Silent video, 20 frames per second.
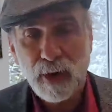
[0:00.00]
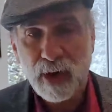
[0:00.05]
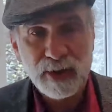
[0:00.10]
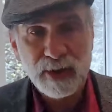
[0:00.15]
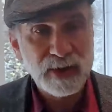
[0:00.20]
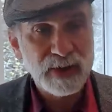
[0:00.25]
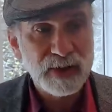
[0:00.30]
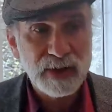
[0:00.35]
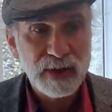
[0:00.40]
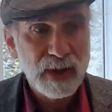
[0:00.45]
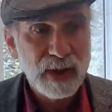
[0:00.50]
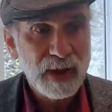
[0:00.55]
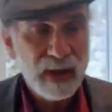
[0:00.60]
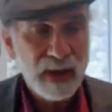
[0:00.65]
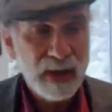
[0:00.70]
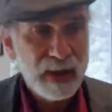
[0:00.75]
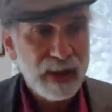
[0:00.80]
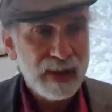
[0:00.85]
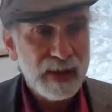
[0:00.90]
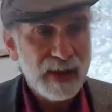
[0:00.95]
loss
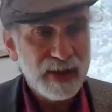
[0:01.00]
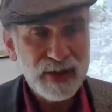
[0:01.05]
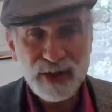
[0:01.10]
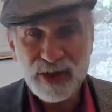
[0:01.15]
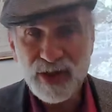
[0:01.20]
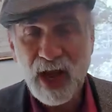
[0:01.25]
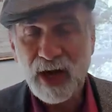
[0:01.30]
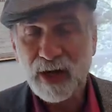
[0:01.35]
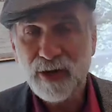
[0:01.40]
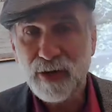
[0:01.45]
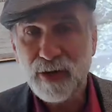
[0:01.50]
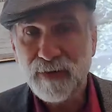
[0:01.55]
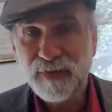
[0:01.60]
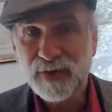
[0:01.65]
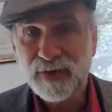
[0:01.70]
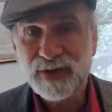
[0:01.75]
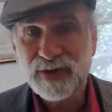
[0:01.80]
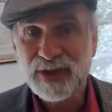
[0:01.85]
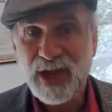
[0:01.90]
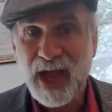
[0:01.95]
it's just not good
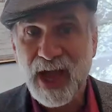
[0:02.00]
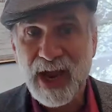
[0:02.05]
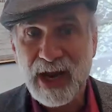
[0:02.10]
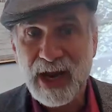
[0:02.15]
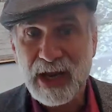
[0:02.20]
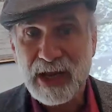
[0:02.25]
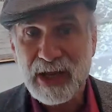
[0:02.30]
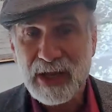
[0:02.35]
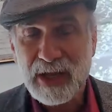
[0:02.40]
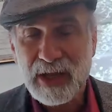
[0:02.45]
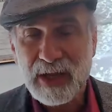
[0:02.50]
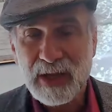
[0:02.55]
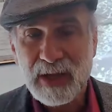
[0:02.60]
for society.